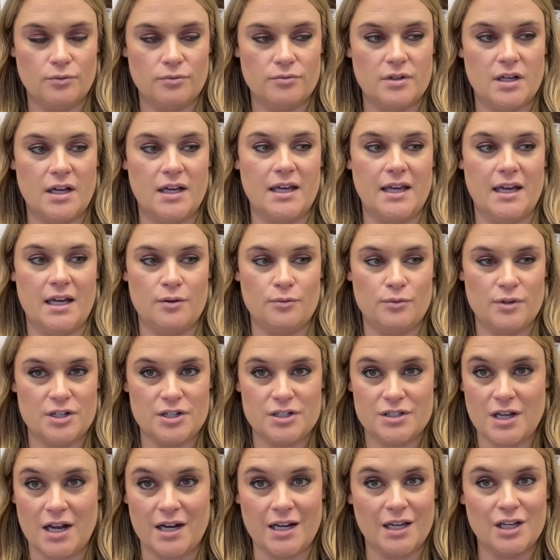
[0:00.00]
Again, we're
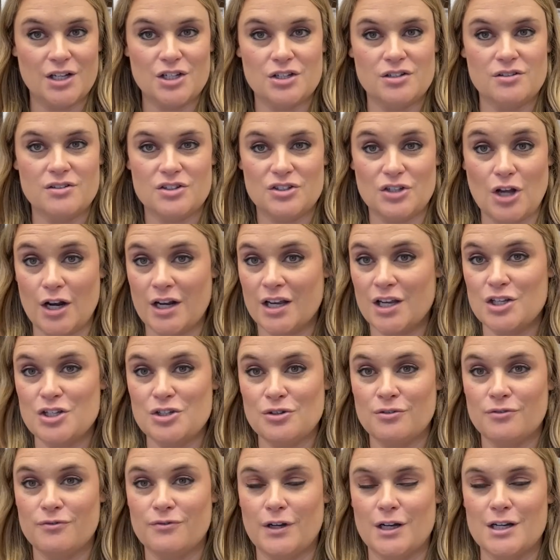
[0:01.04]
starting
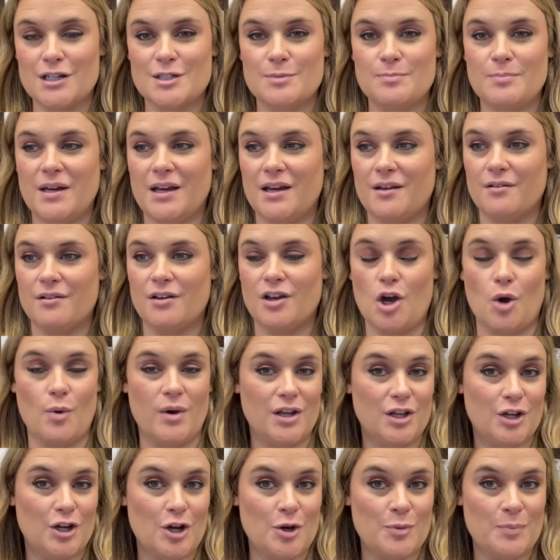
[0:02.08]
June 1st, but go at
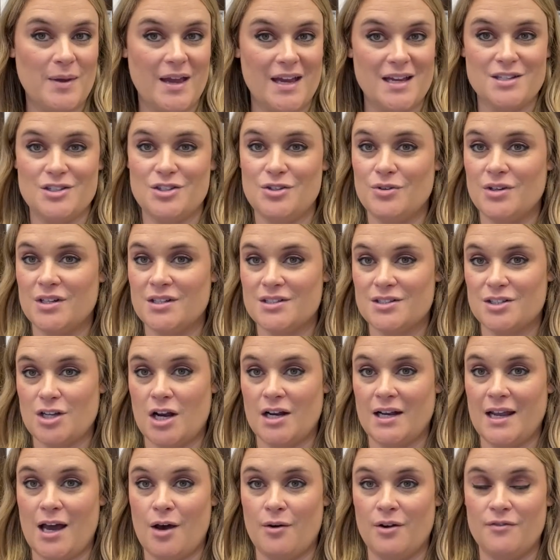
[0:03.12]
your own pace. You can start
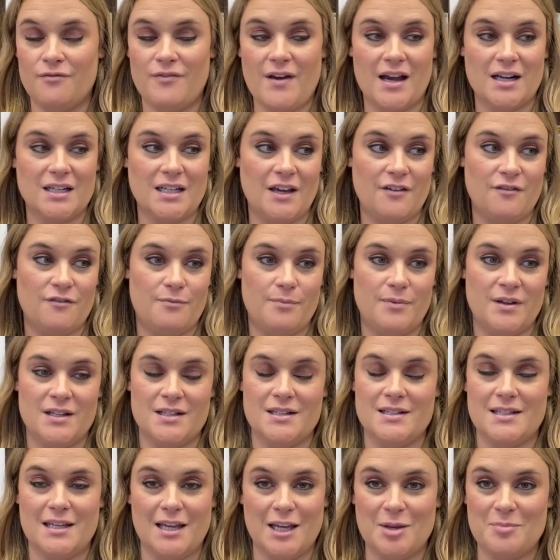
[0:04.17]
now. In fact, I've been
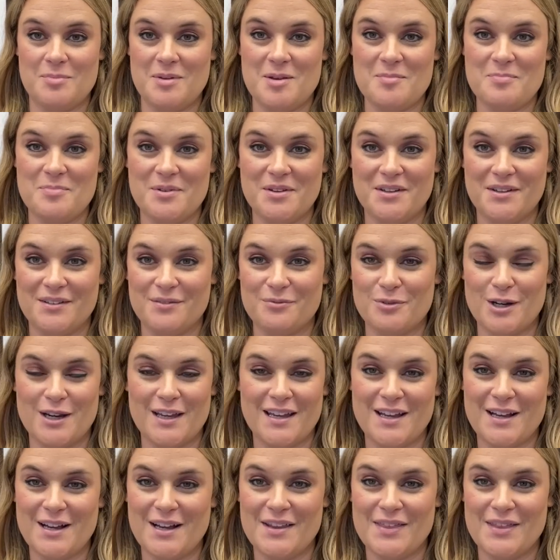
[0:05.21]
seeing people
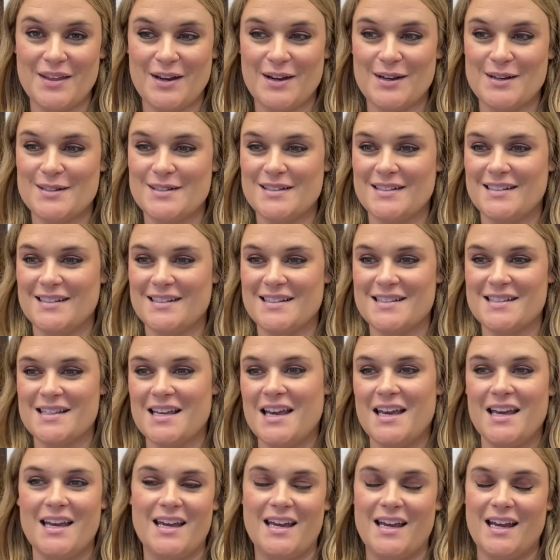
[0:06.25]
working on theirs, and
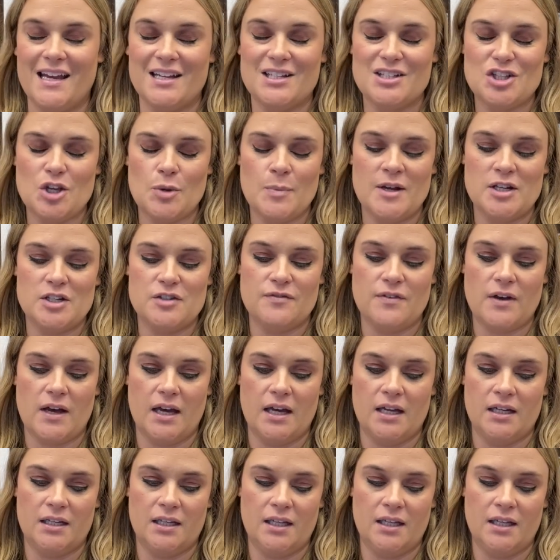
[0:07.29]
it's so much fun.